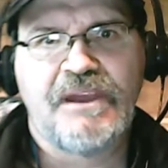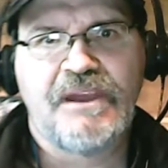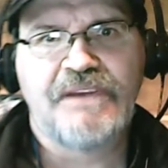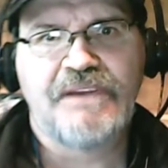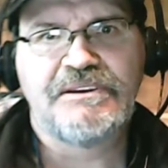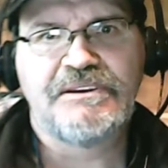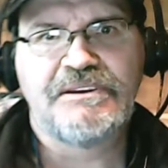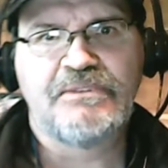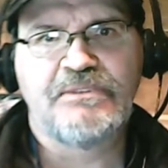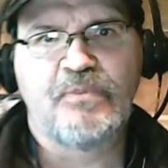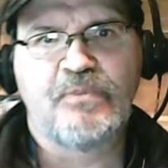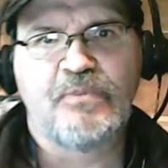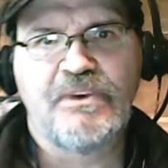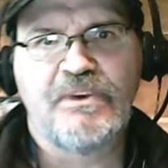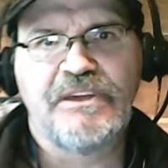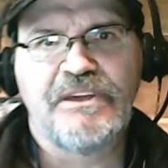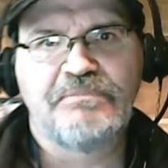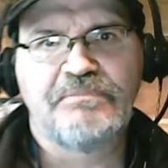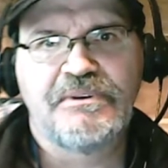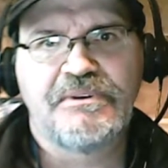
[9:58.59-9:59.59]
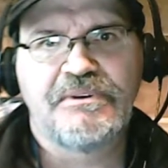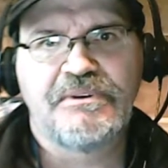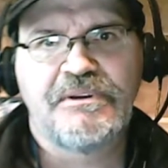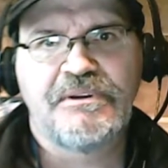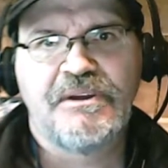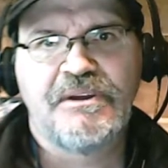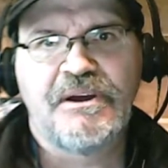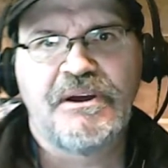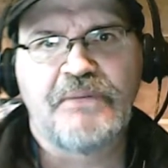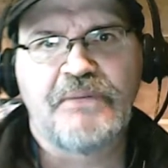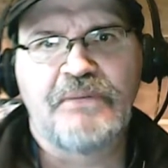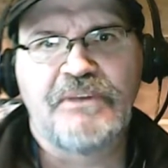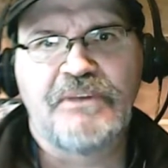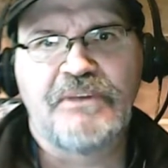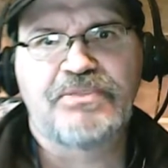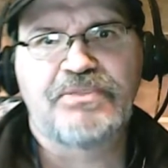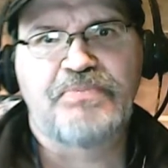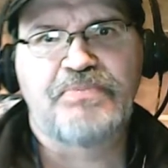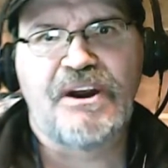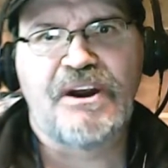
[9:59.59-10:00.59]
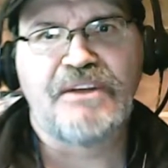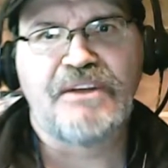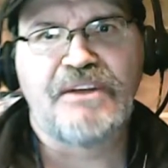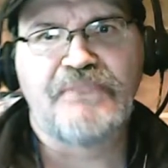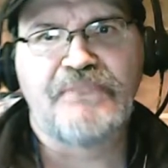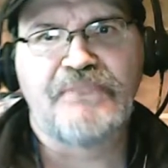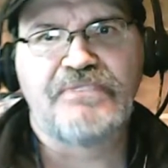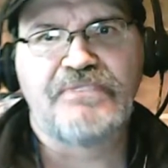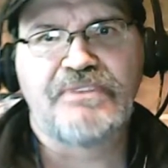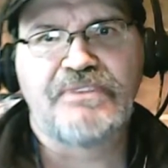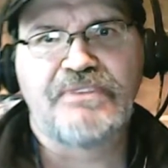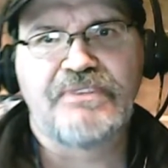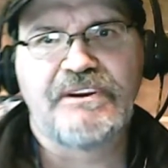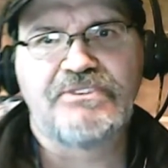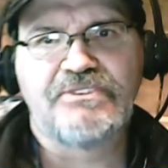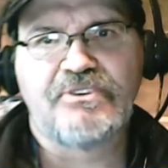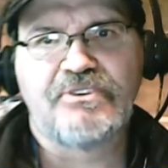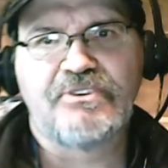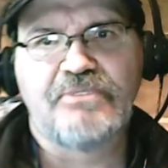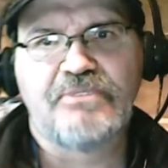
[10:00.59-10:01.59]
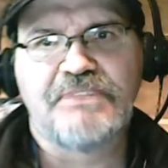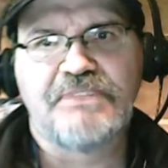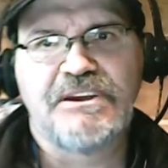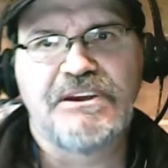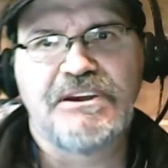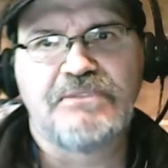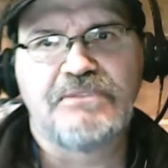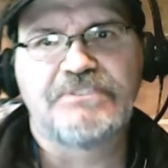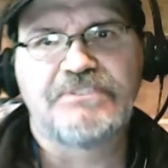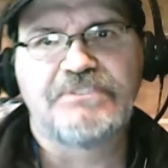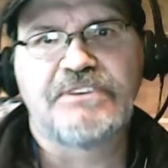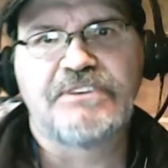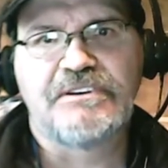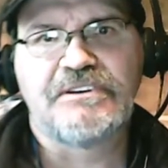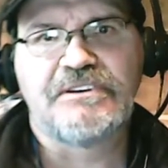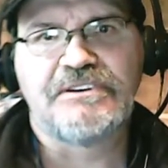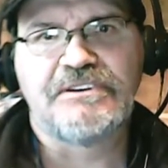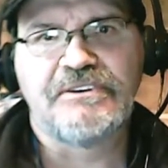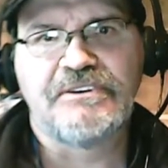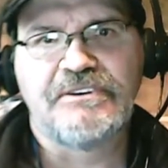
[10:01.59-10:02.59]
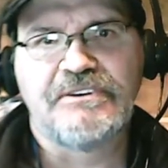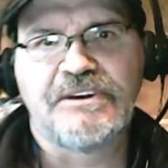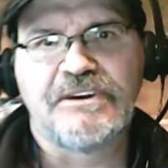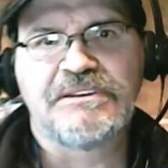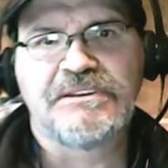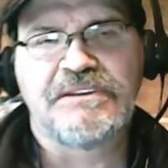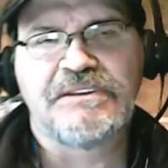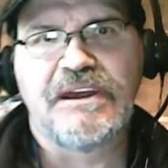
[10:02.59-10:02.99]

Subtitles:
I didn't weep. A month prior, my friend had told me he was going to do it.